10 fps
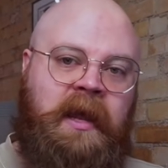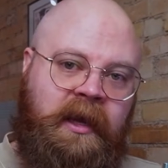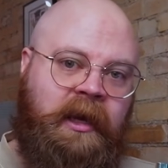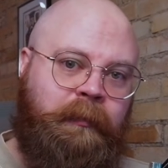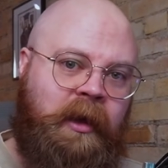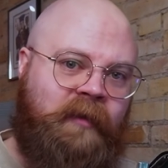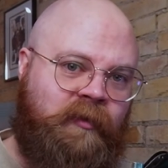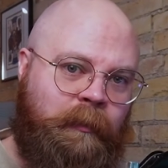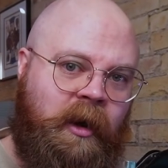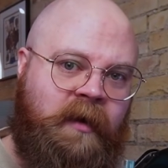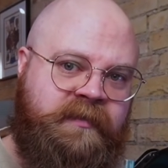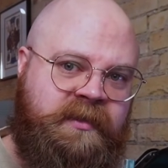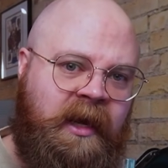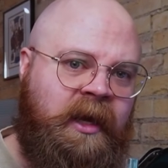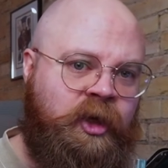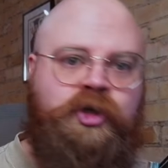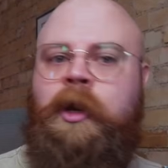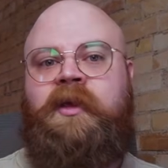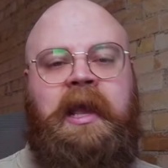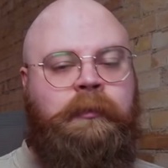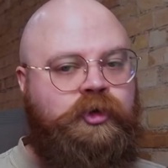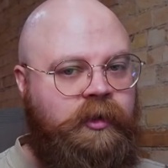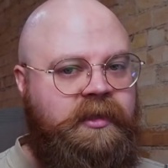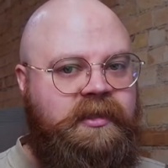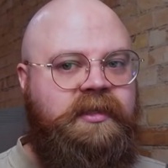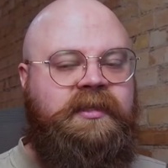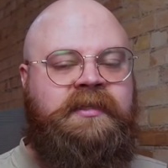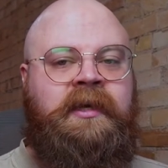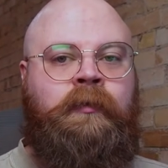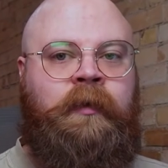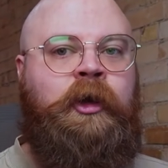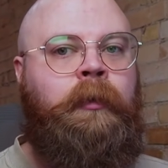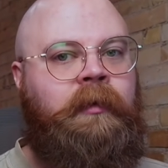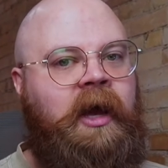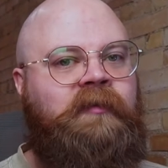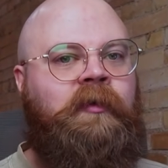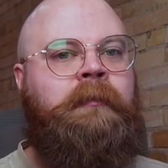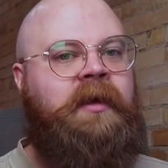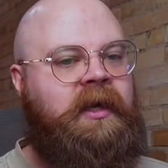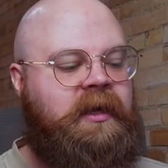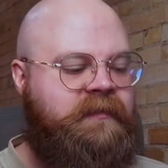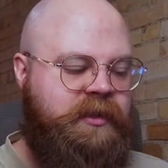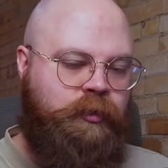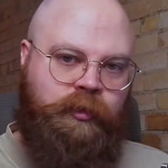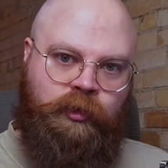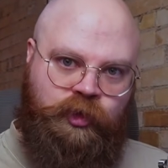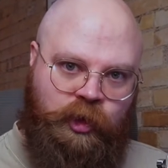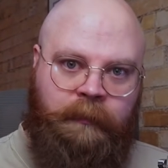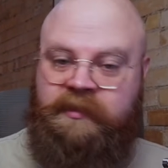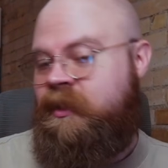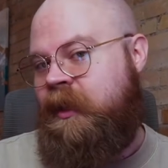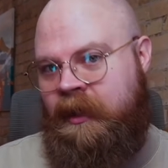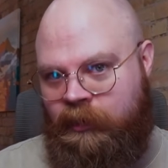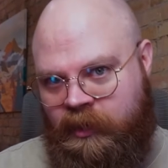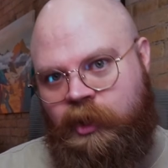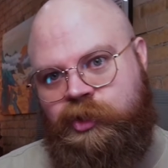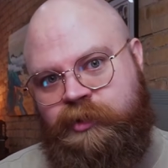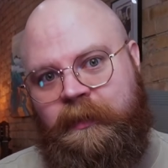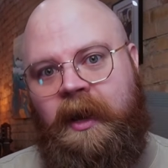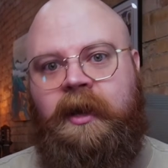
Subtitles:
making a platform off stage, the game treats this as a real platform that gives you your jumps and air dodges back.